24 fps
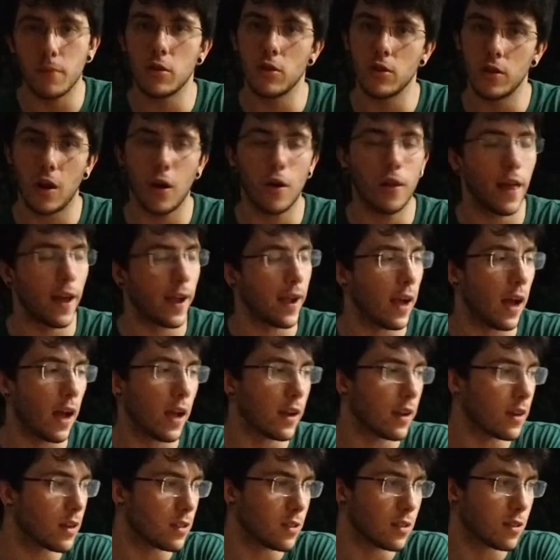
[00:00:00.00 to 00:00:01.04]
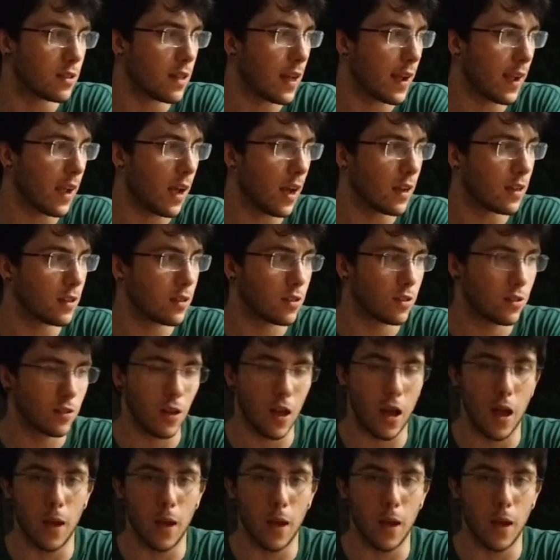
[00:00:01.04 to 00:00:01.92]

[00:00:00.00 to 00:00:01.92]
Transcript: you know that guy because that guy is